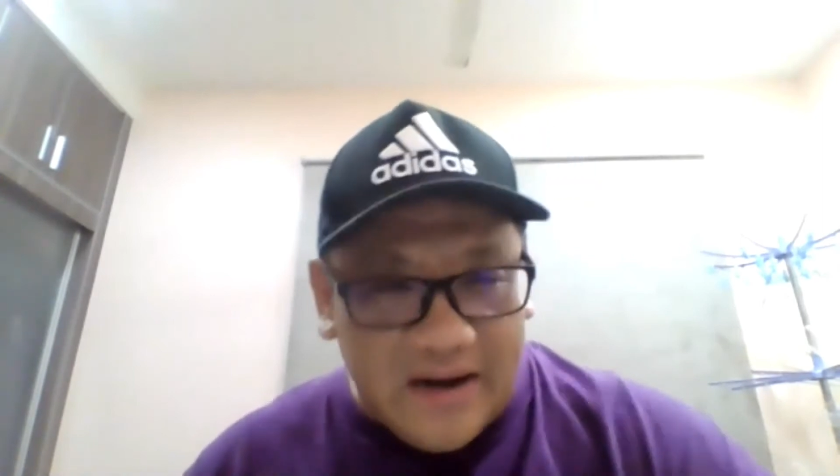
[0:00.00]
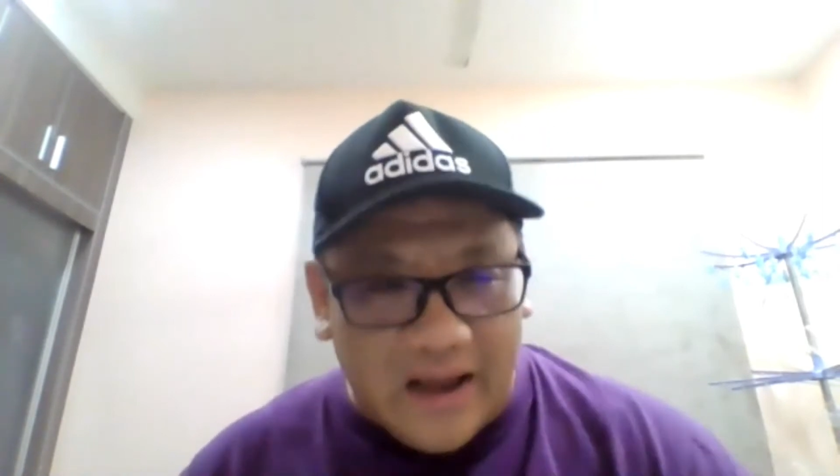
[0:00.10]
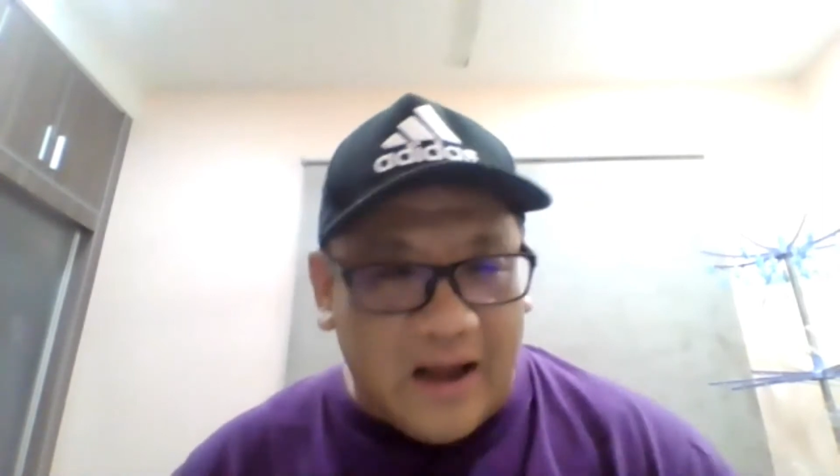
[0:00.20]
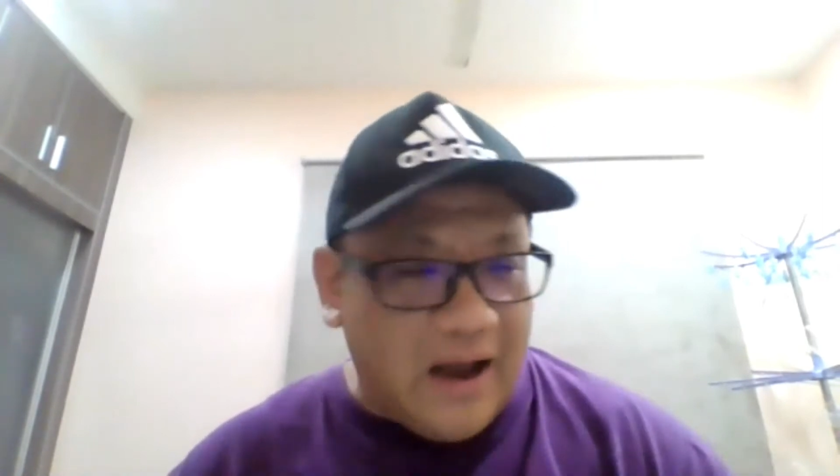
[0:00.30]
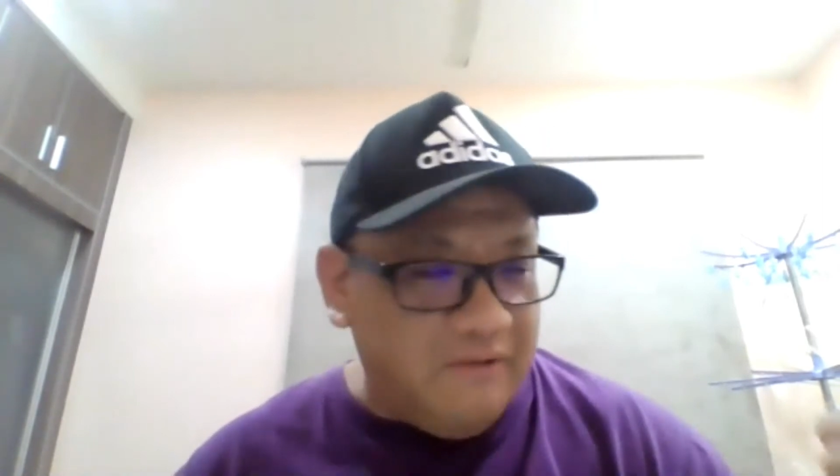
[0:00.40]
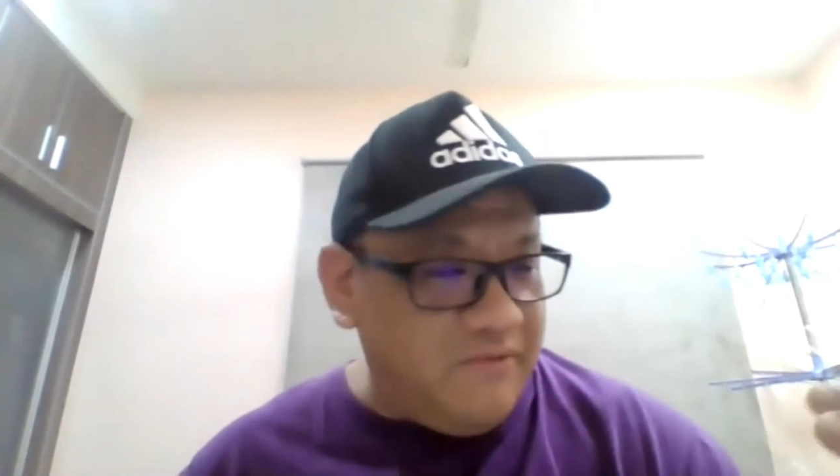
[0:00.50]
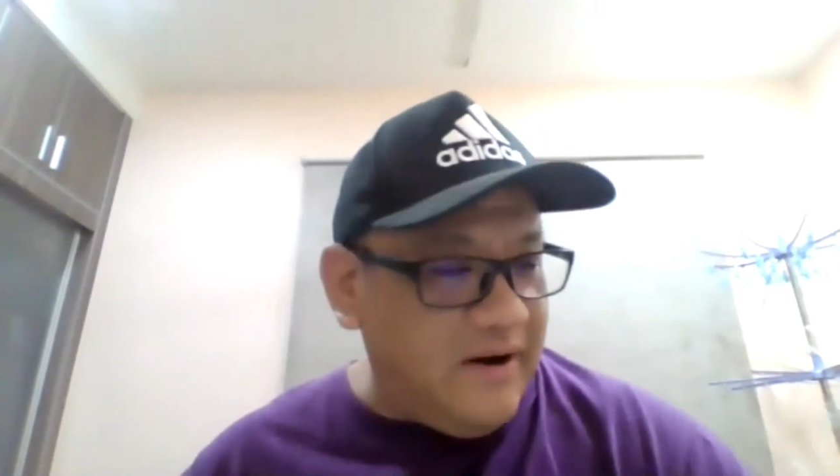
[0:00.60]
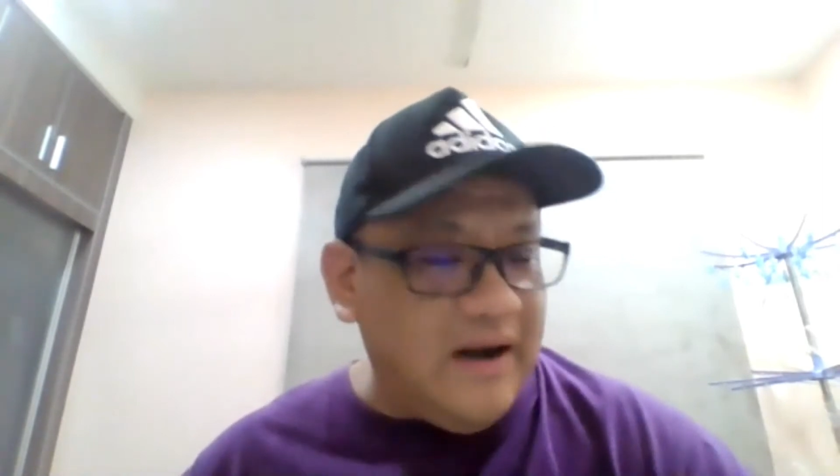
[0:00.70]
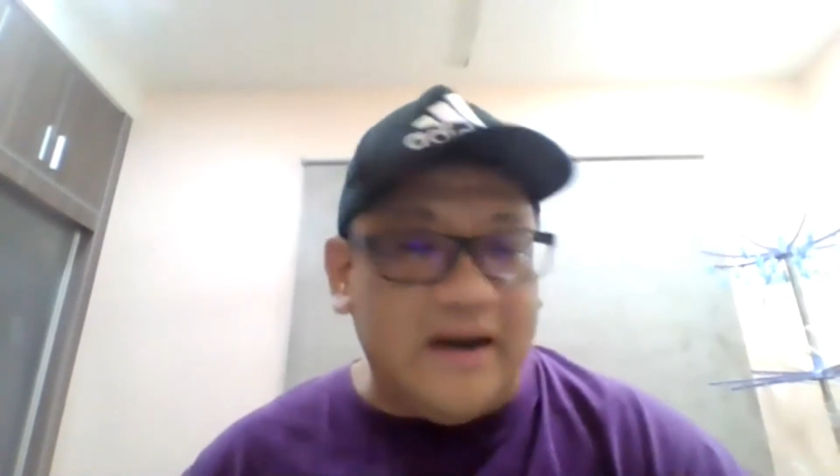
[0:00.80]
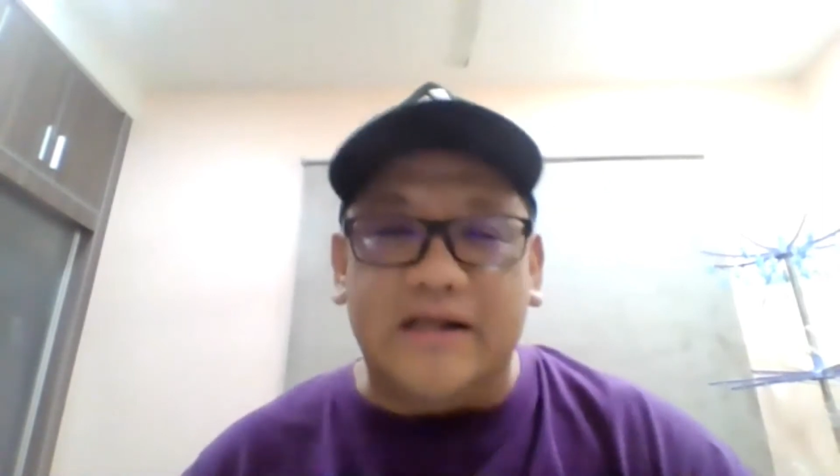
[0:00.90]
I've
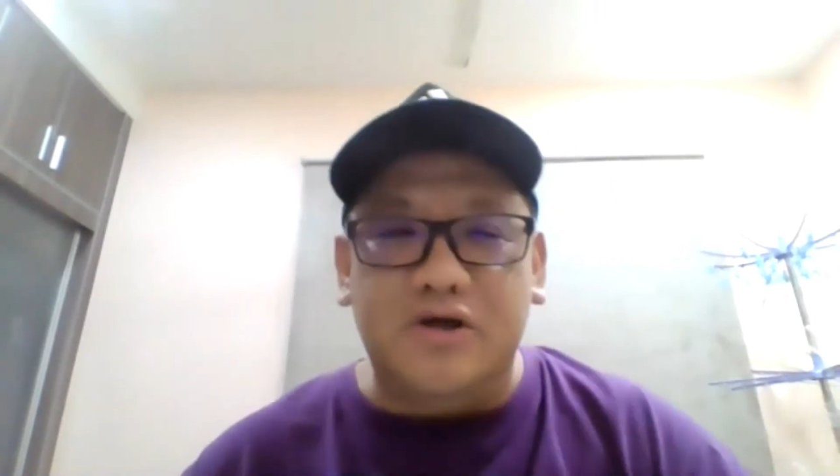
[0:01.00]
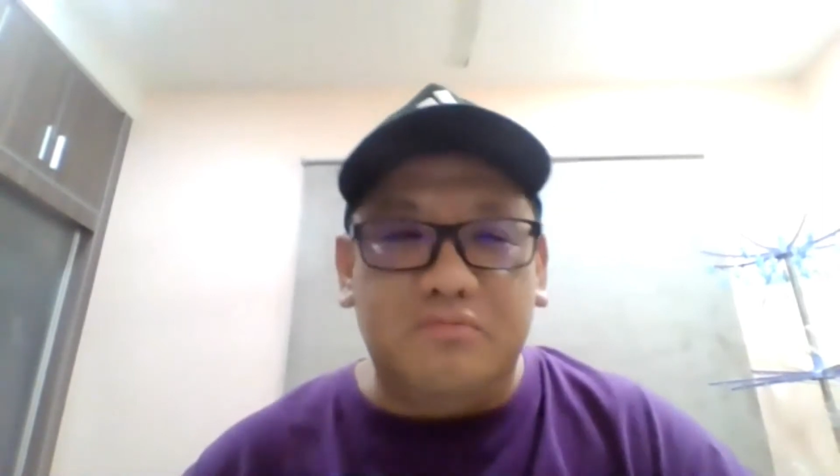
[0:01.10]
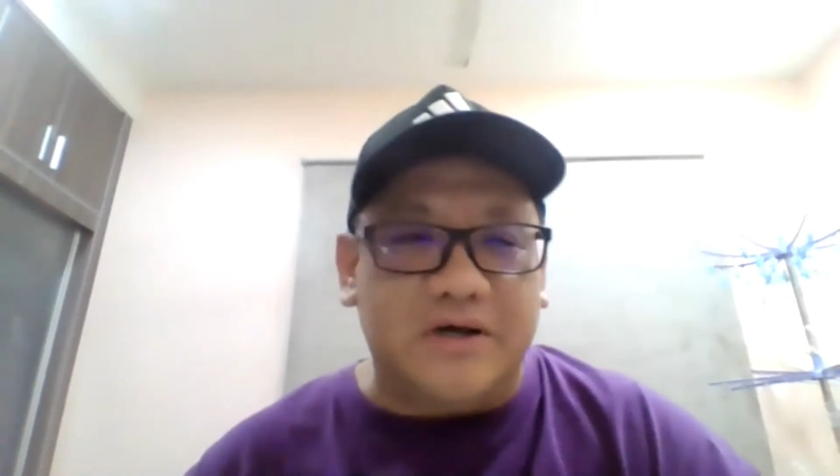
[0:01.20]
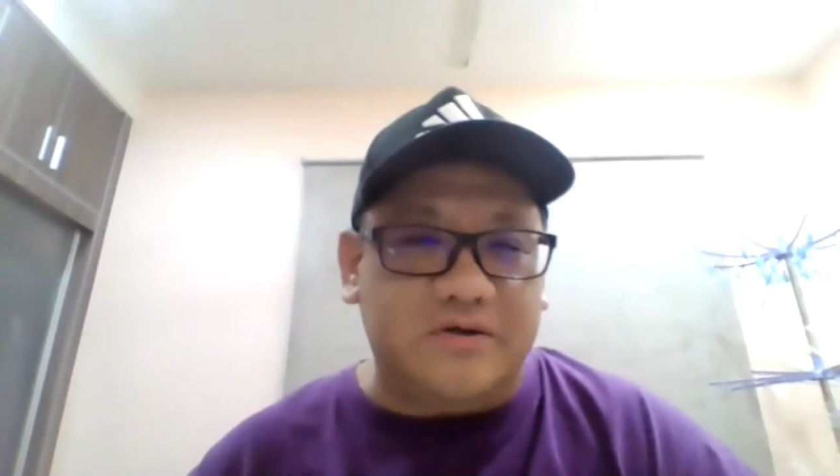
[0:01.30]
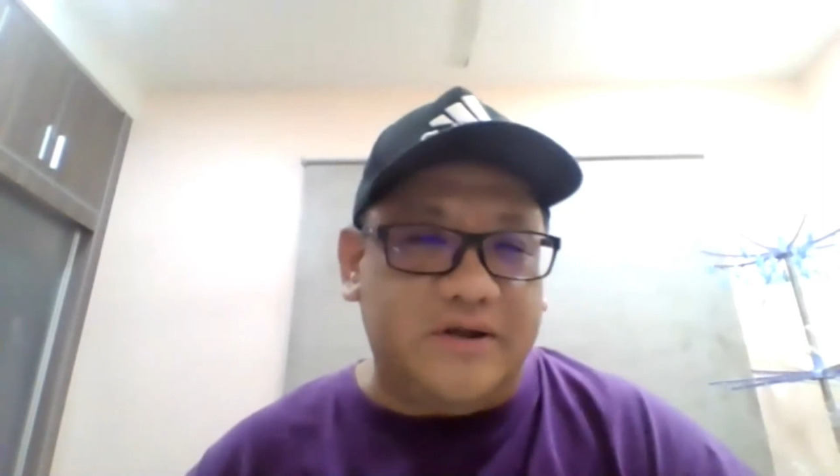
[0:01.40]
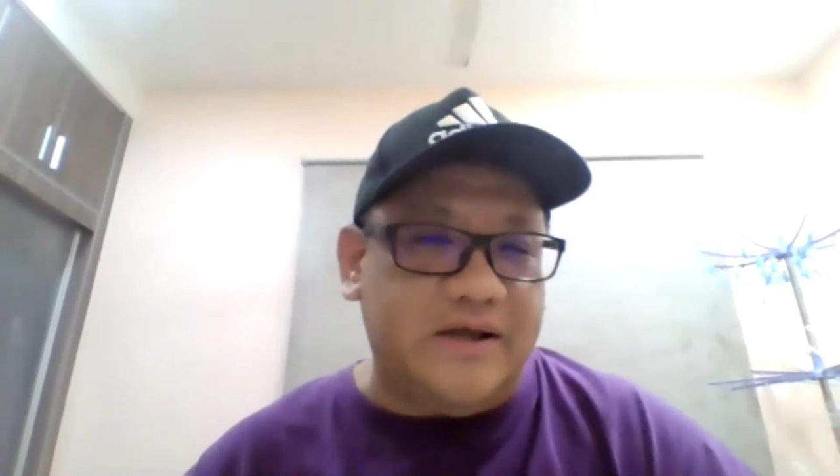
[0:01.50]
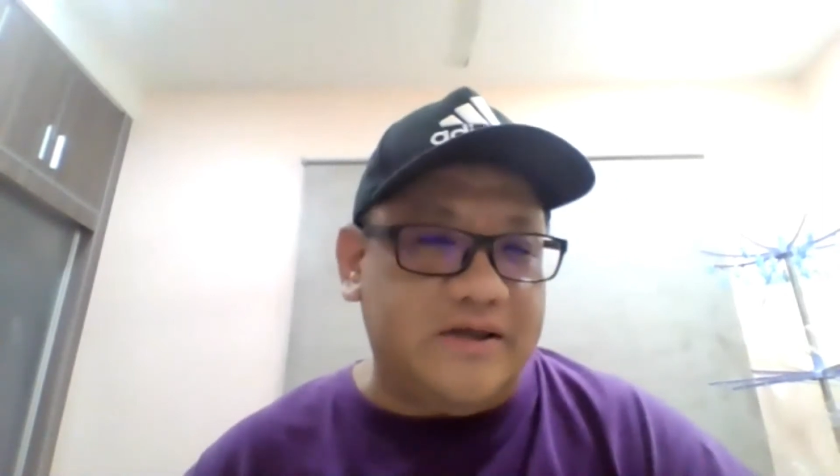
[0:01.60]
really learned so much today.